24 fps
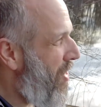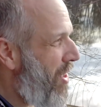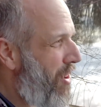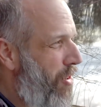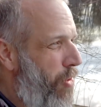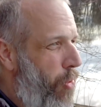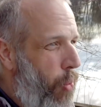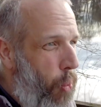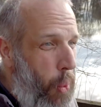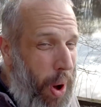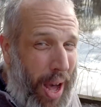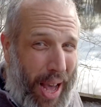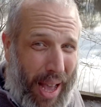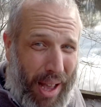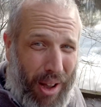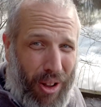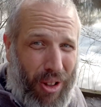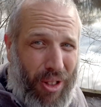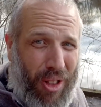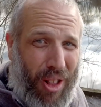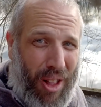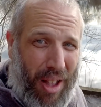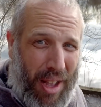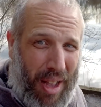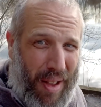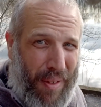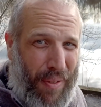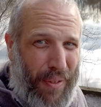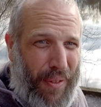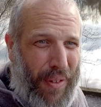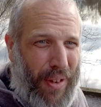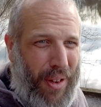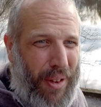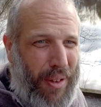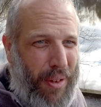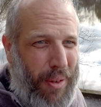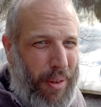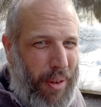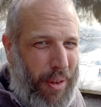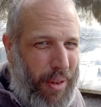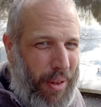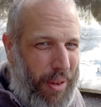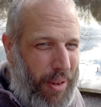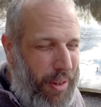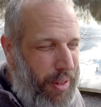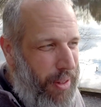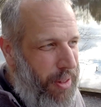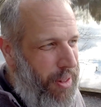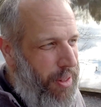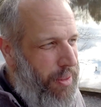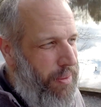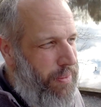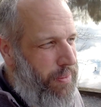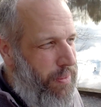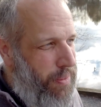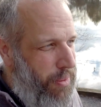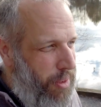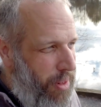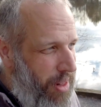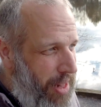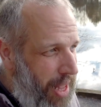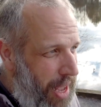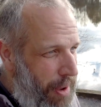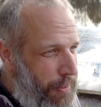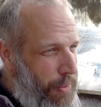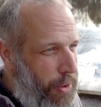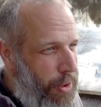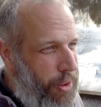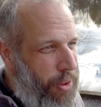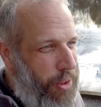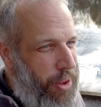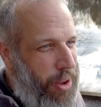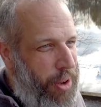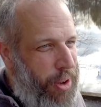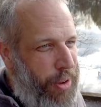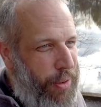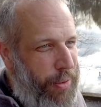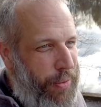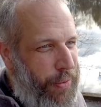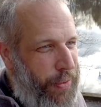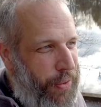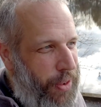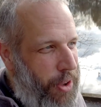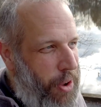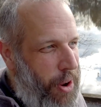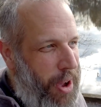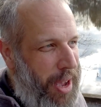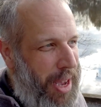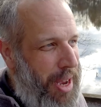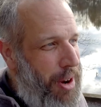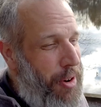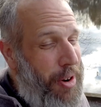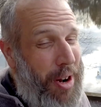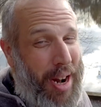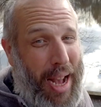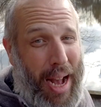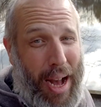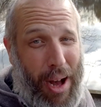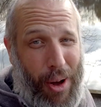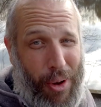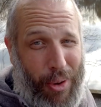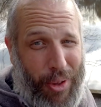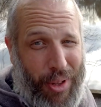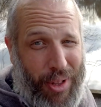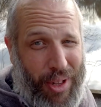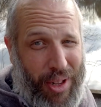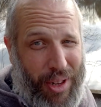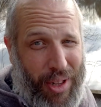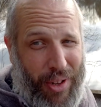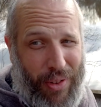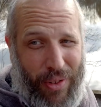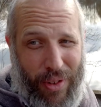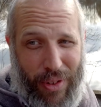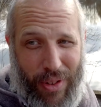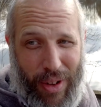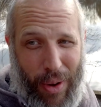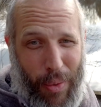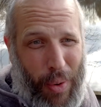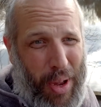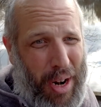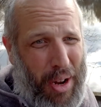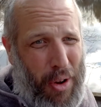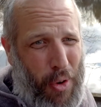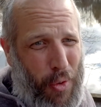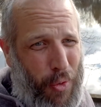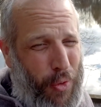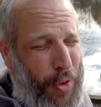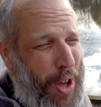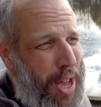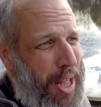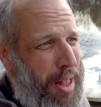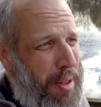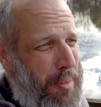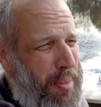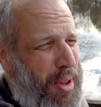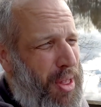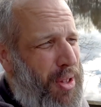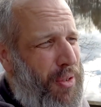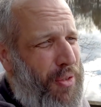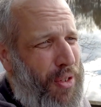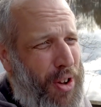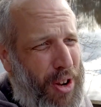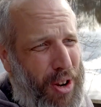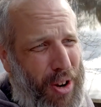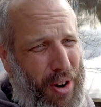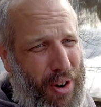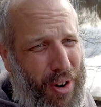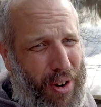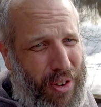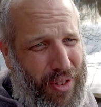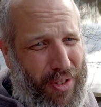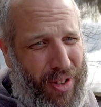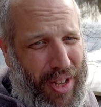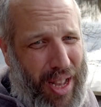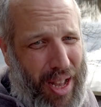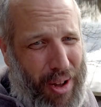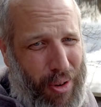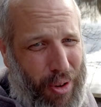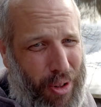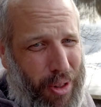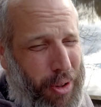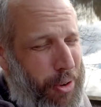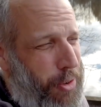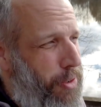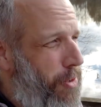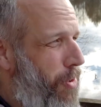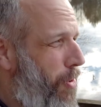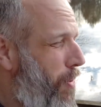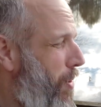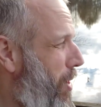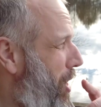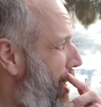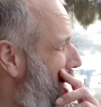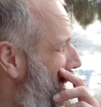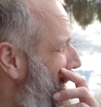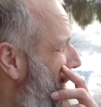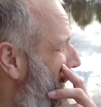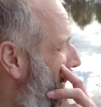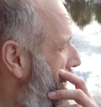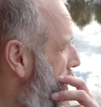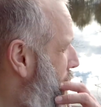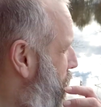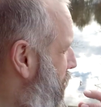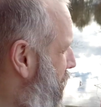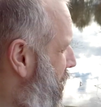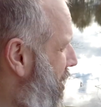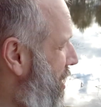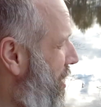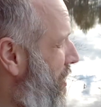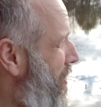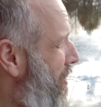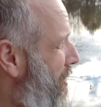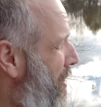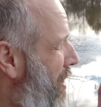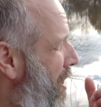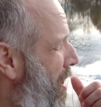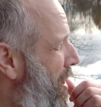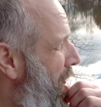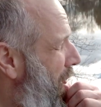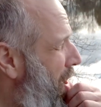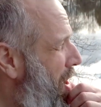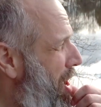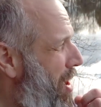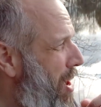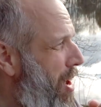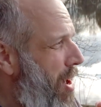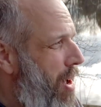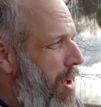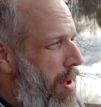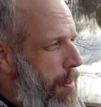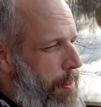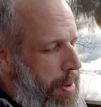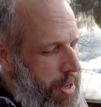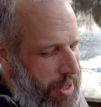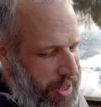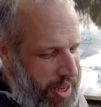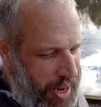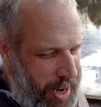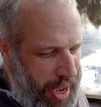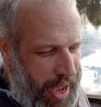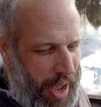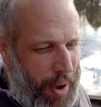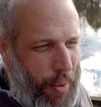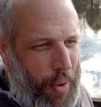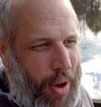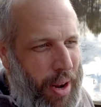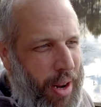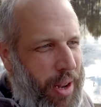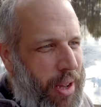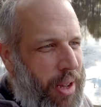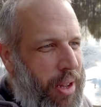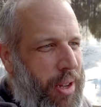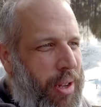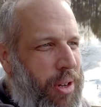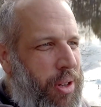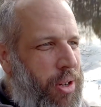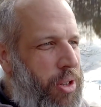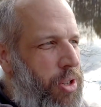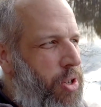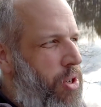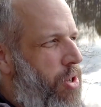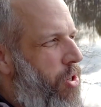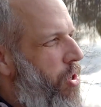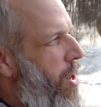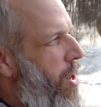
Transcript: this wildlife level of, you know, I hear an owl in the distance. I want to go find the motherfucker and see how close to it I can get with this. But today I want to